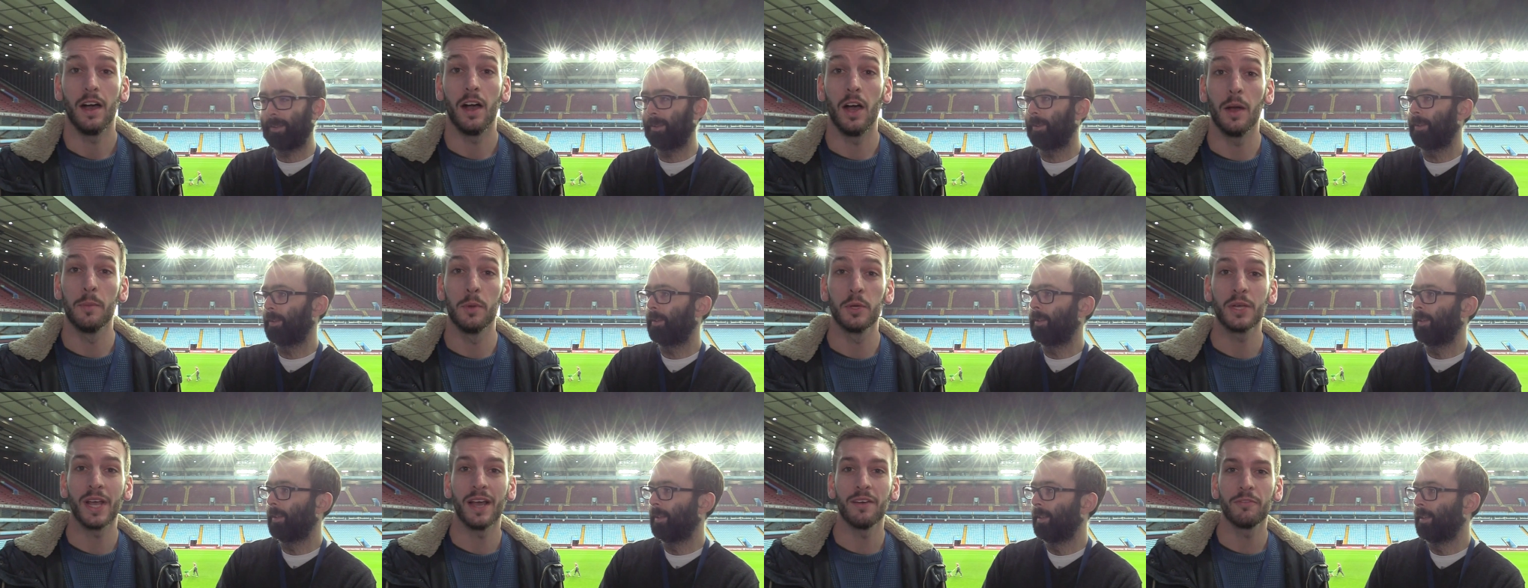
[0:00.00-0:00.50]

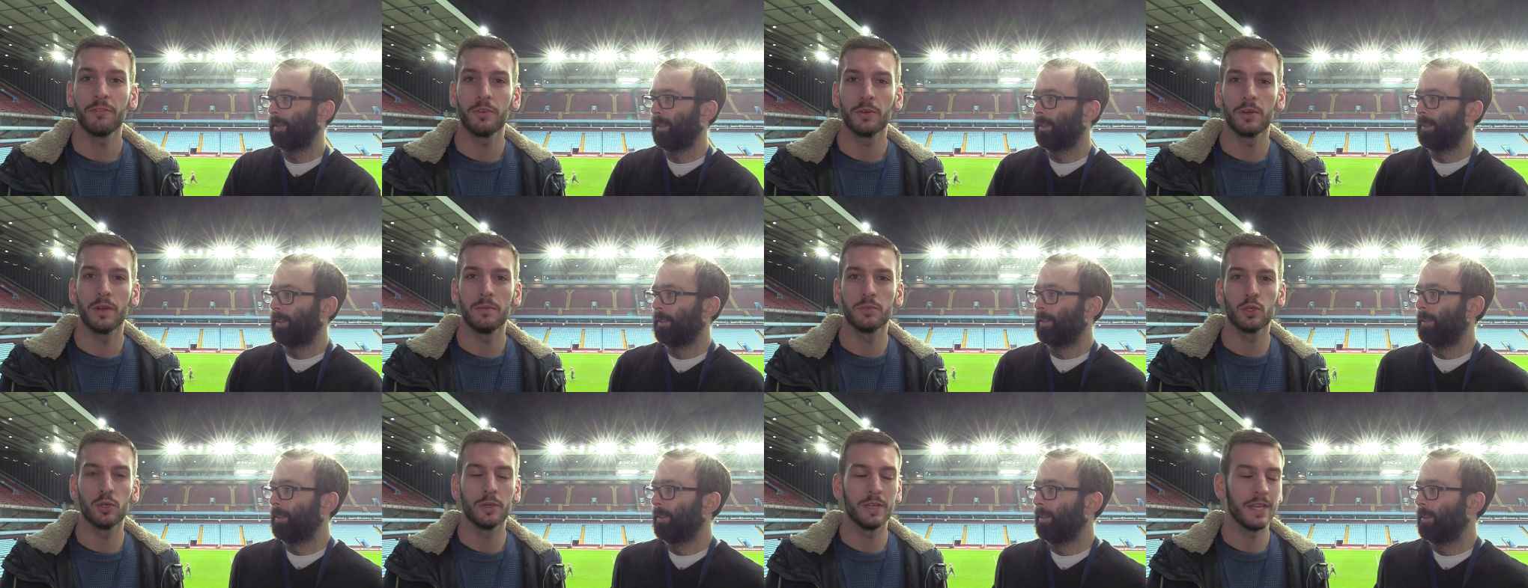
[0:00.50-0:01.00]
Speaker 1: I'm Luke
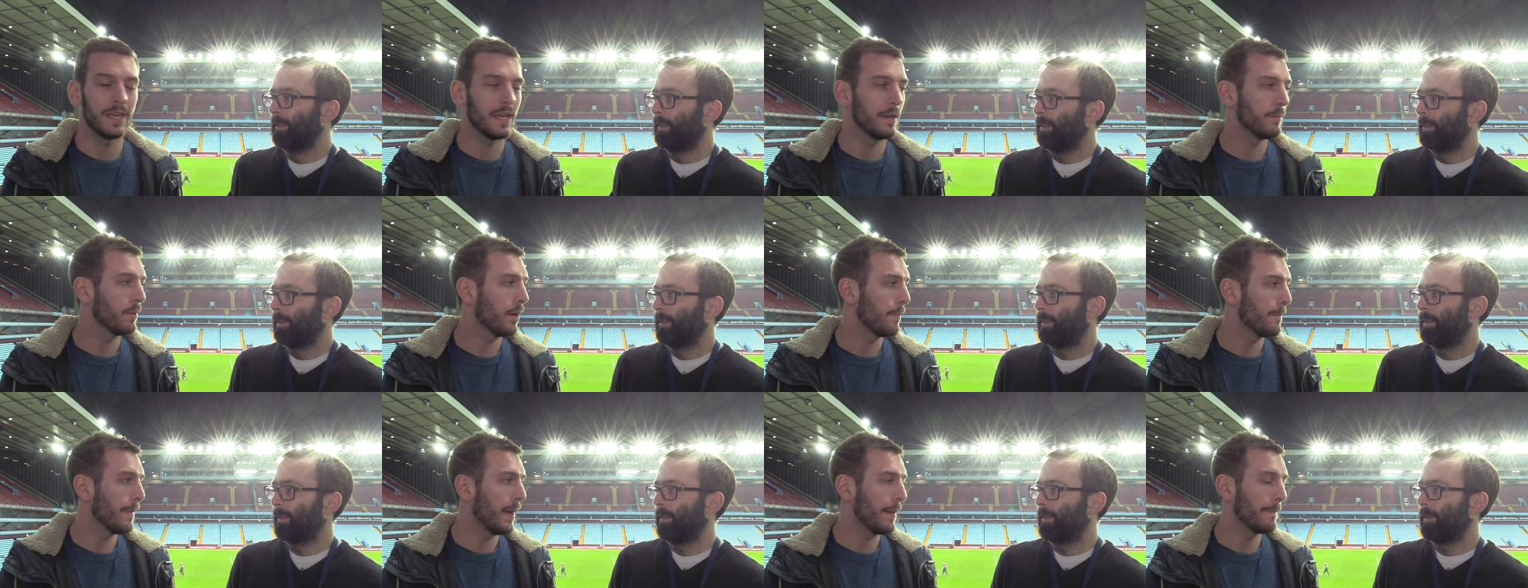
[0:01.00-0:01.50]
Hatfield, I'm joined
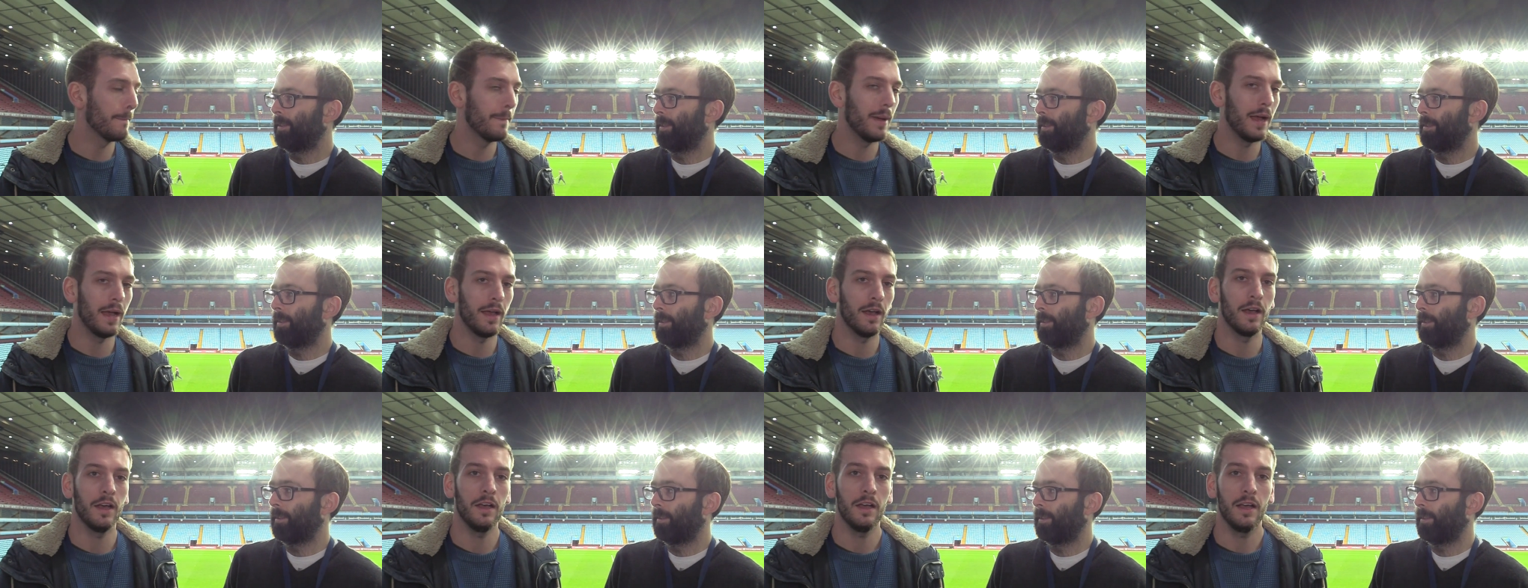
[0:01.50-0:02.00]
here by Matt
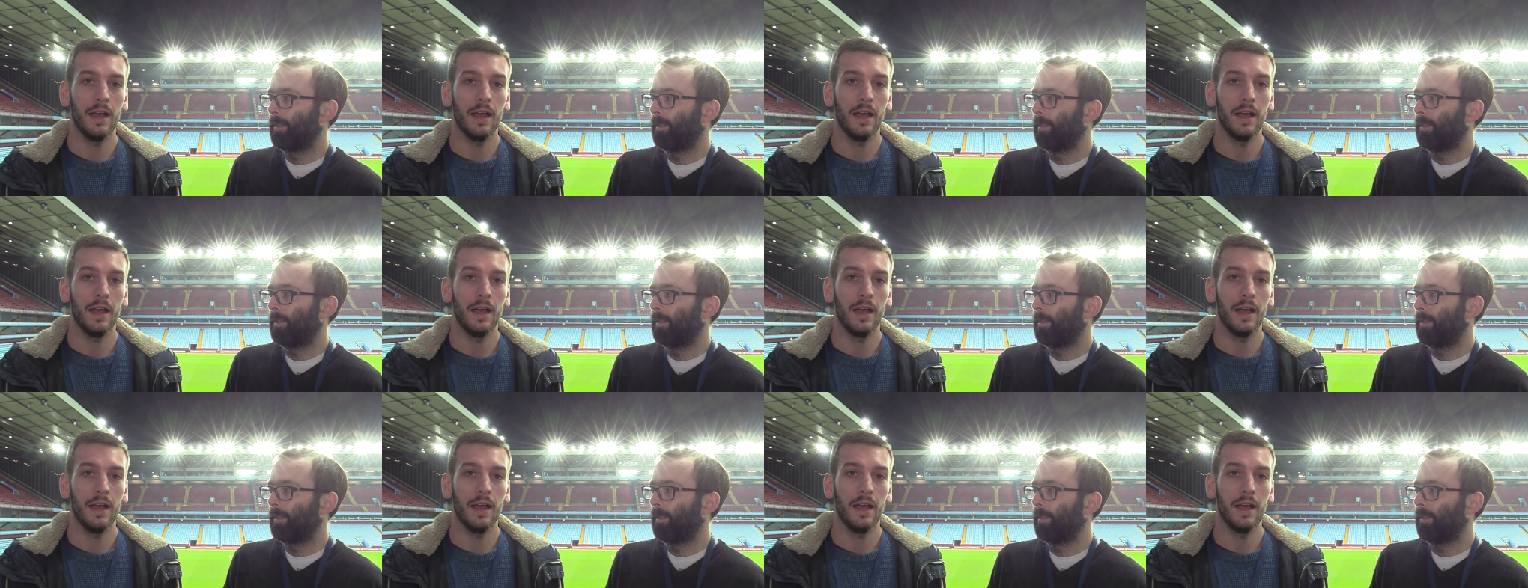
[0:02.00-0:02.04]
Maher,